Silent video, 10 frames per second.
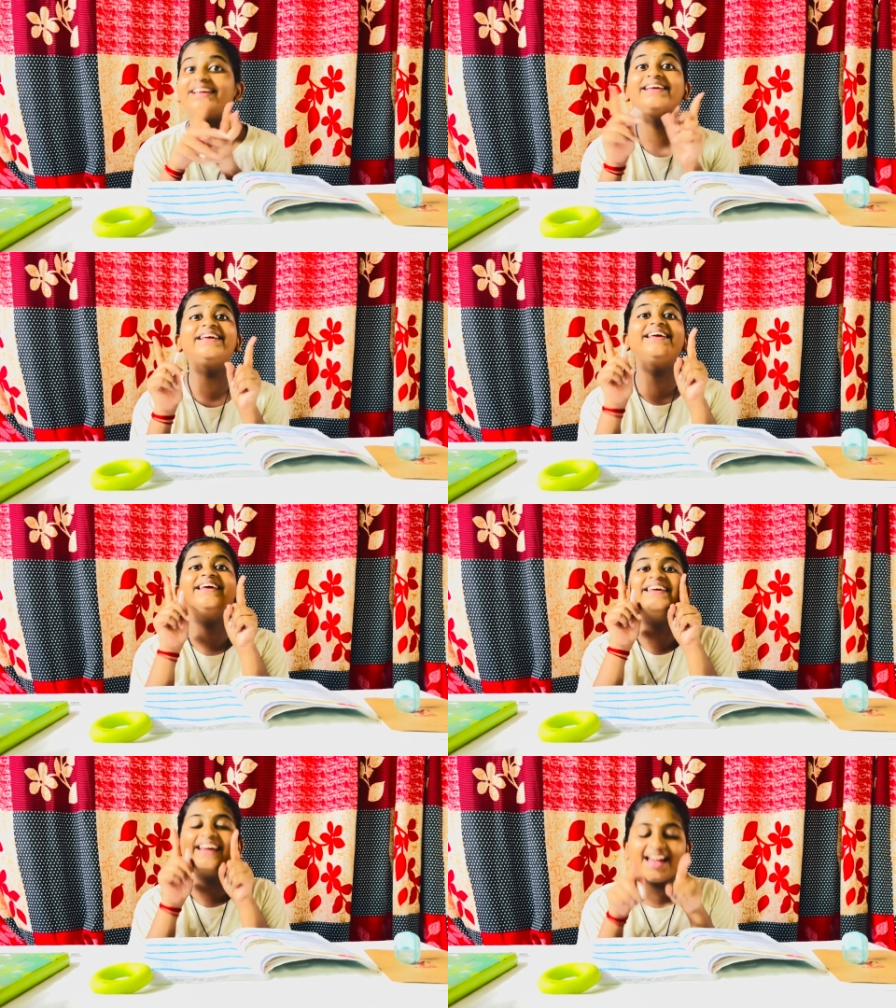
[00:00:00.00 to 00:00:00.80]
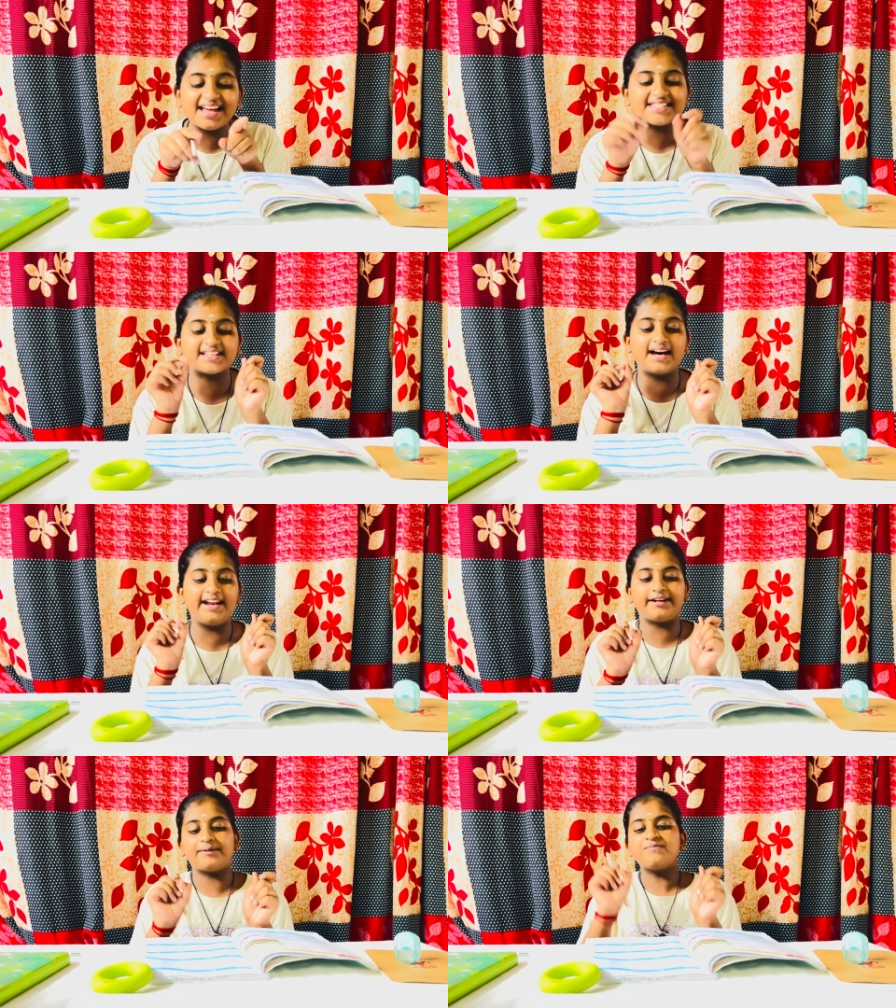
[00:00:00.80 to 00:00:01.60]
ES,
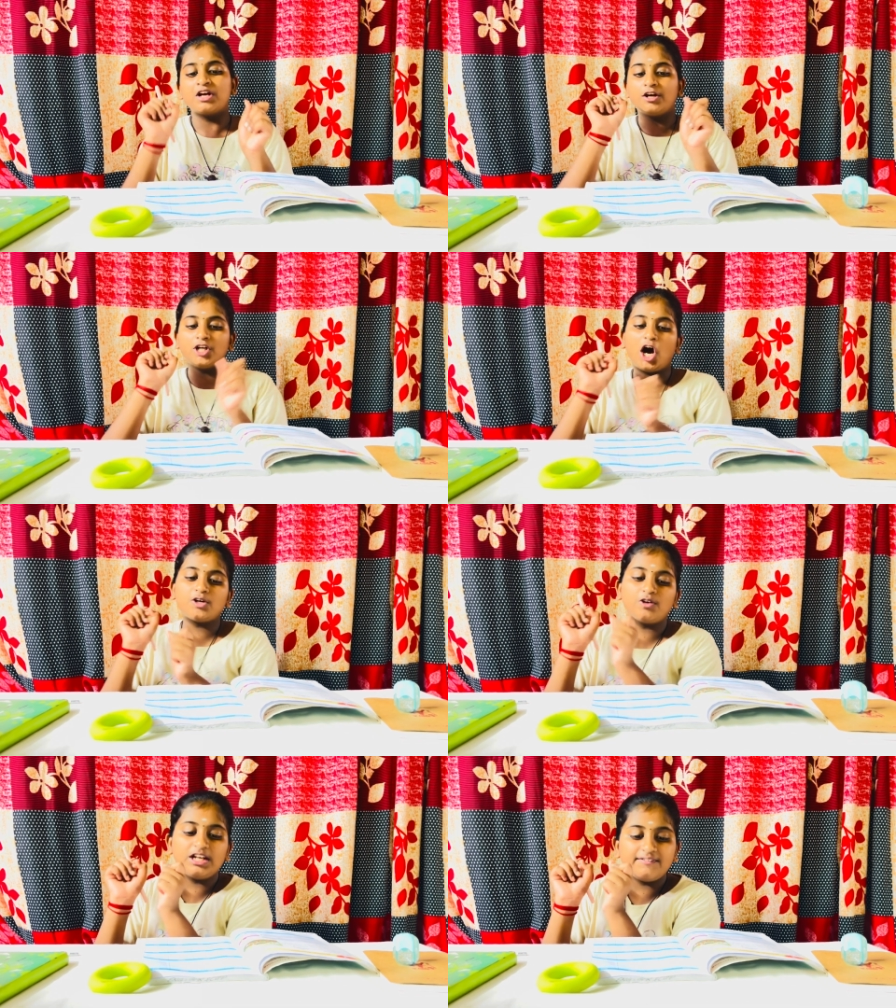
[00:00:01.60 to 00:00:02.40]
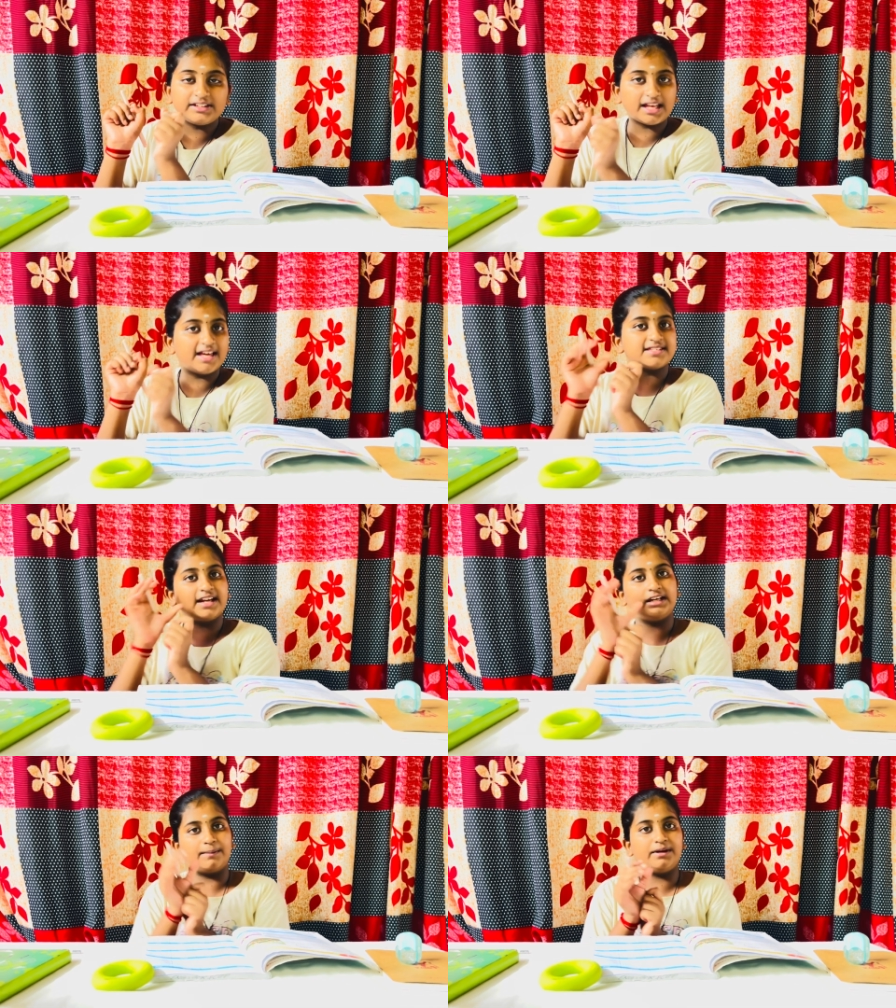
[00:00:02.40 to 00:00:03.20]
correct. Not only with S
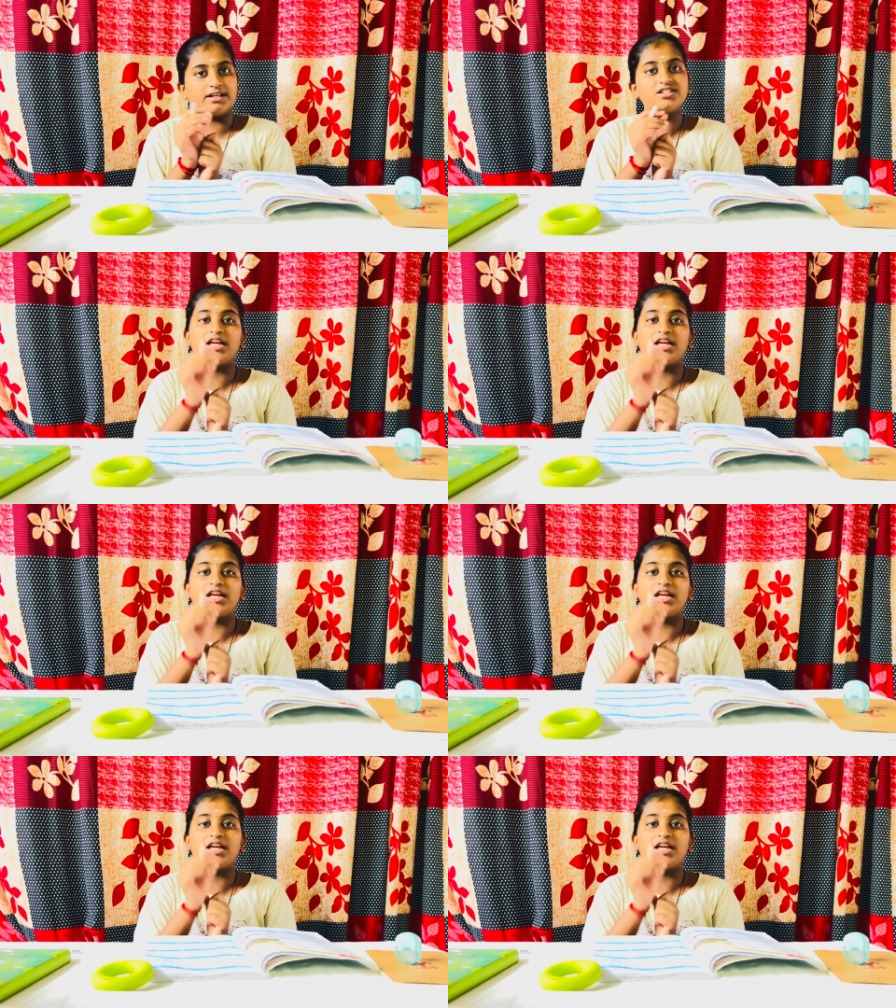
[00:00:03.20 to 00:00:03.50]
and double H,